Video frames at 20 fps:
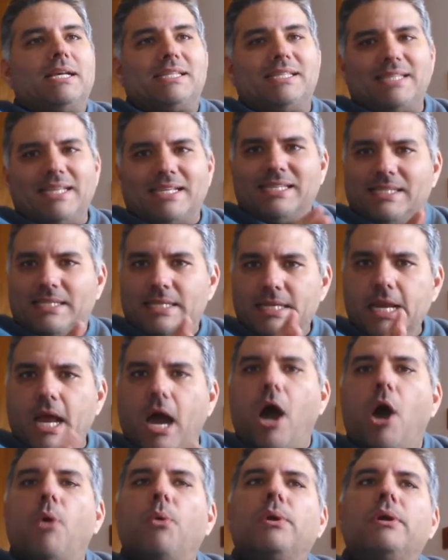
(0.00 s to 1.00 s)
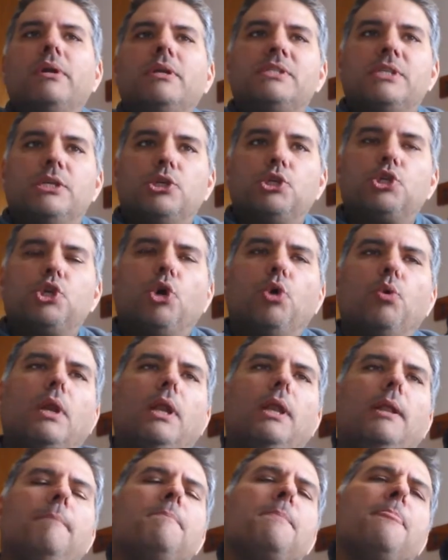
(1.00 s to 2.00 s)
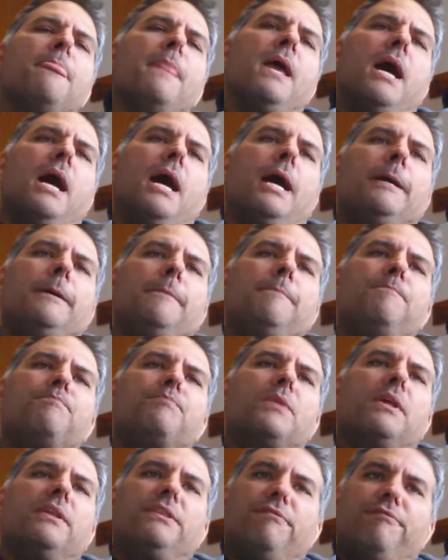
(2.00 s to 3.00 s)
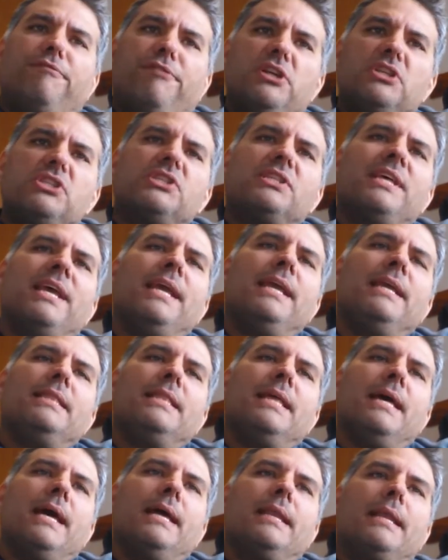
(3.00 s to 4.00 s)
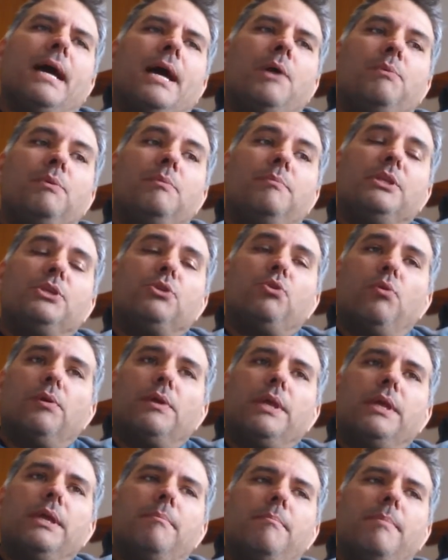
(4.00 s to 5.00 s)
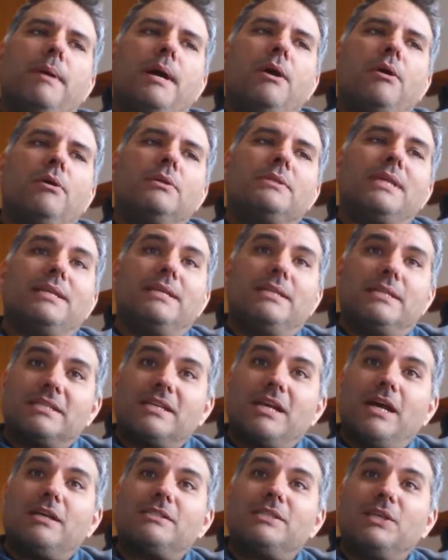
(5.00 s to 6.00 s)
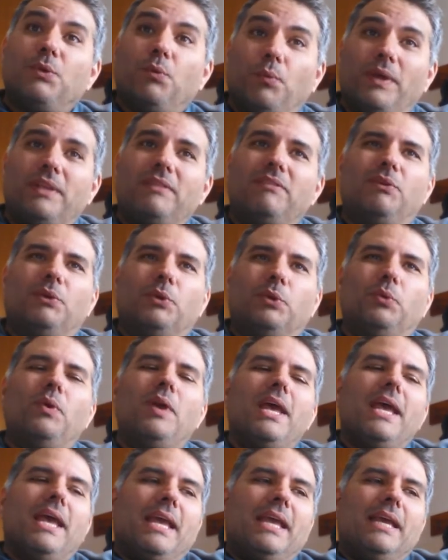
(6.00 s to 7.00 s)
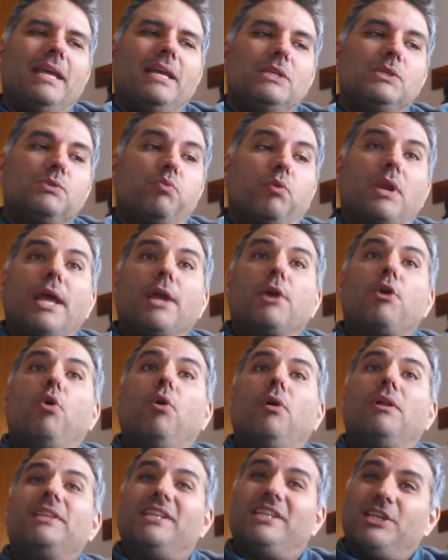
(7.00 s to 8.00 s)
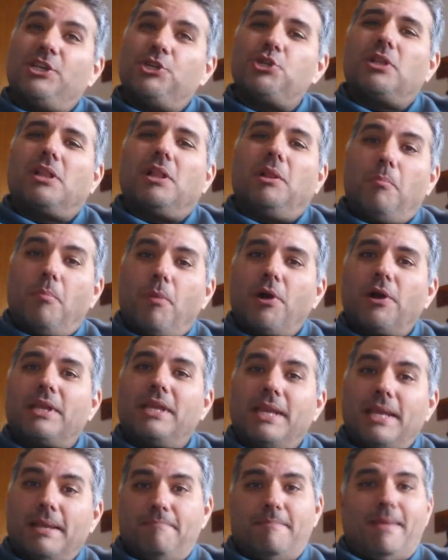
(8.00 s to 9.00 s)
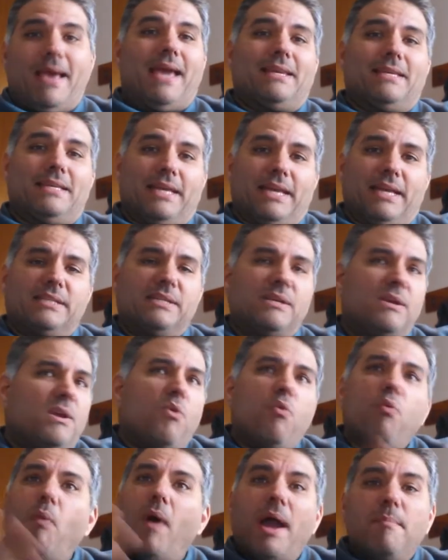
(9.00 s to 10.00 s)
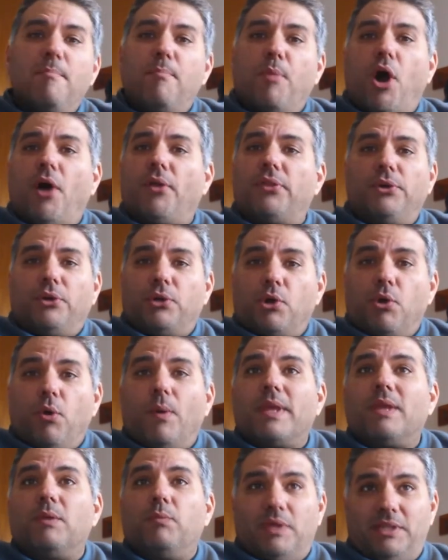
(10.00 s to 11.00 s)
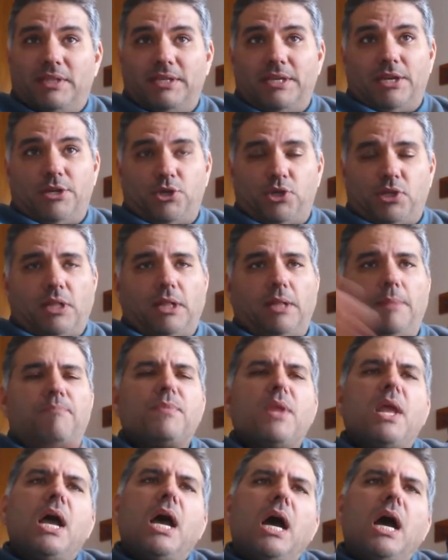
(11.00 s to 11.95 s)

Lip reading: 16 hours in total. The first thing that I will be talking about and discussing with you is what I call the digital marketing mandate. Why bother going with digital?